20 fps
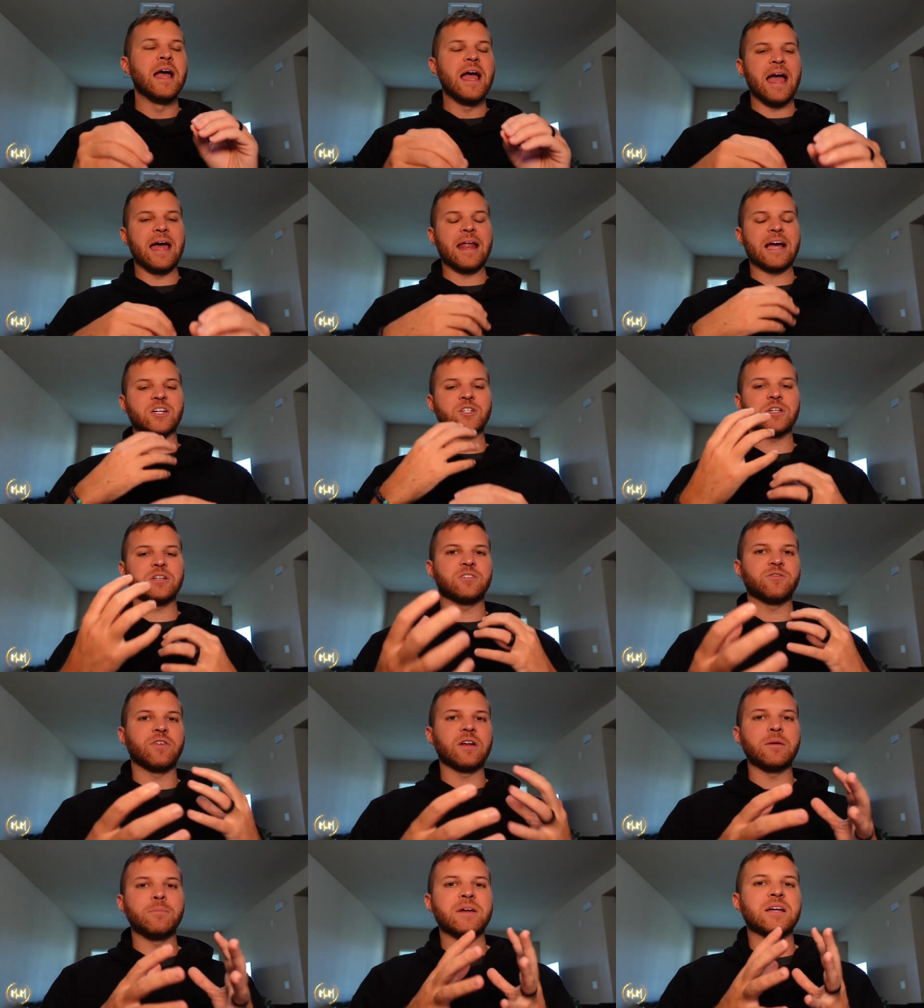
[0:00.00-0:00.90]
And actually, it's
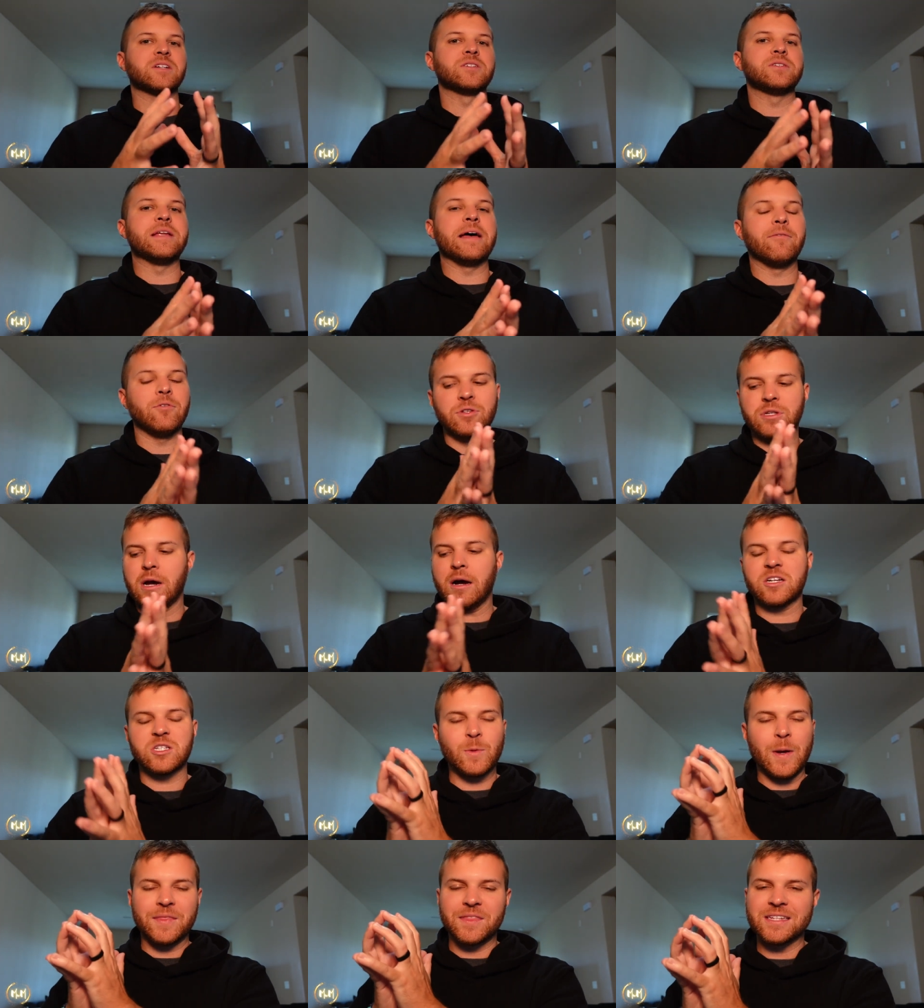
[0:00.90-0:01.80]
funny because Neville
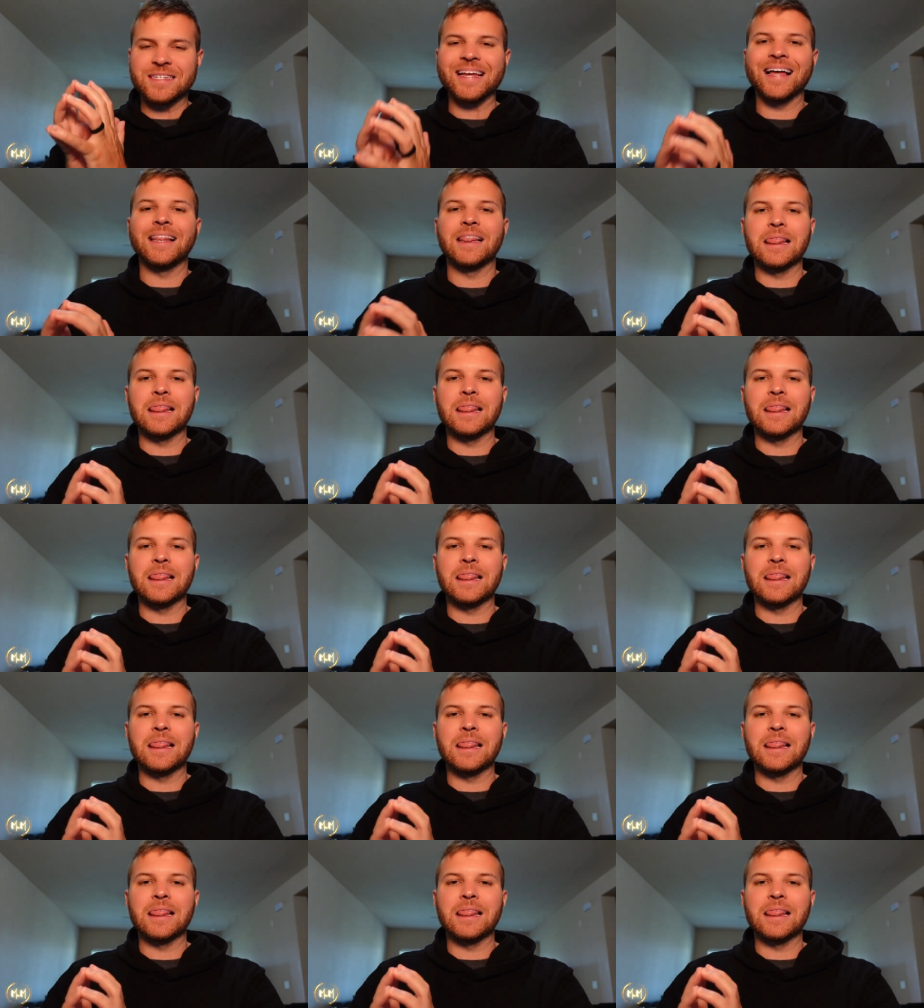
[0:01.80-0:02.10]
talks about this a